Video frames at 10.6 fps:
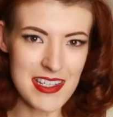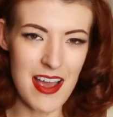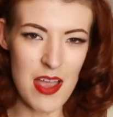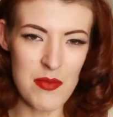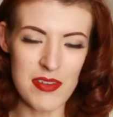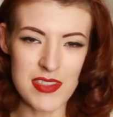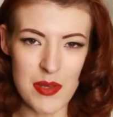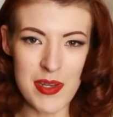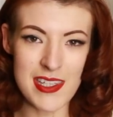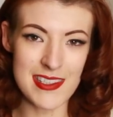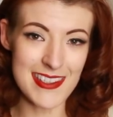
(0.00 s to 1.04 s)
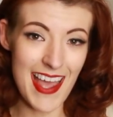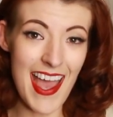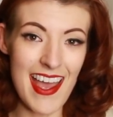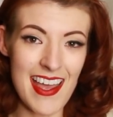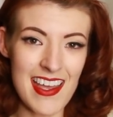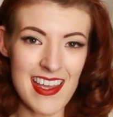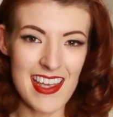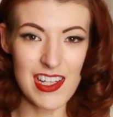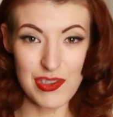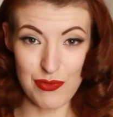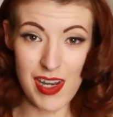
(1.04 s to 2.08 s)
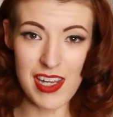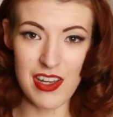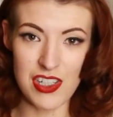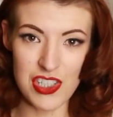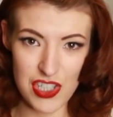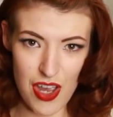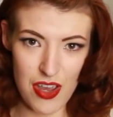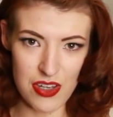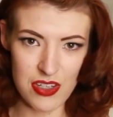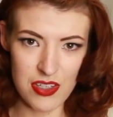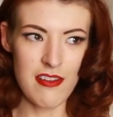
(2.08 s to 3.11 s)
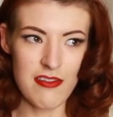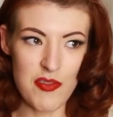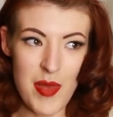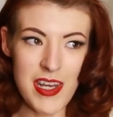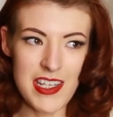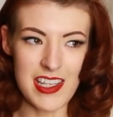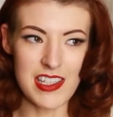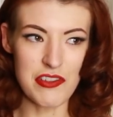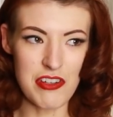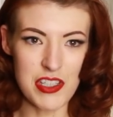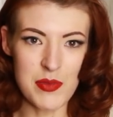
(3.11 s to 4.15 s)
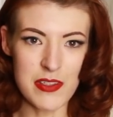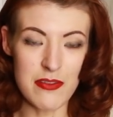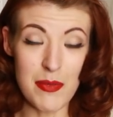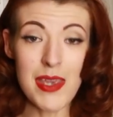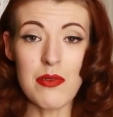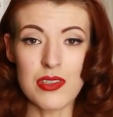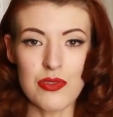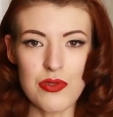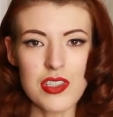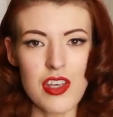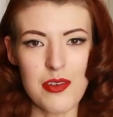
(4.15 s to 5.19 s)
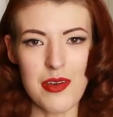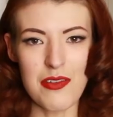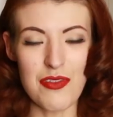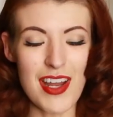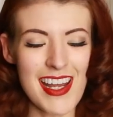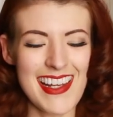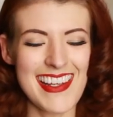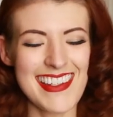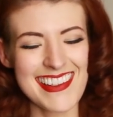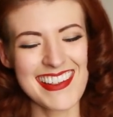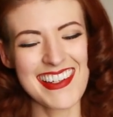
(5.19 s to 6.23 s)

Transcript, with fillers: time, and if someone isn't there, it's really going to show. For many years, Christmas for me was also a really,